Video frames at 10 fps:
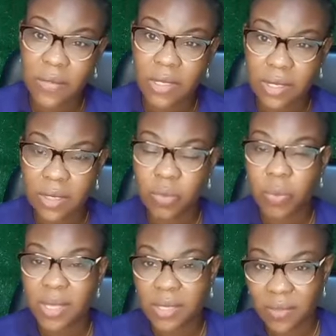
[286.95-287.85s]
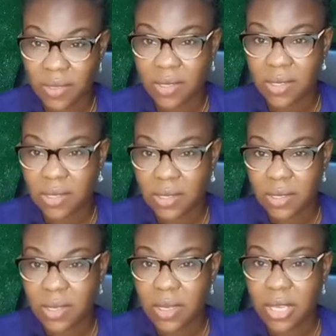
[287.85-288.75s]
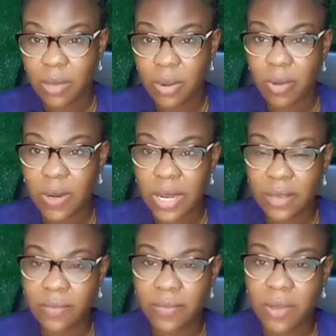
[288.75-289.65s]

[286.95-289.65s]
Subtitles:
It's passivity about life.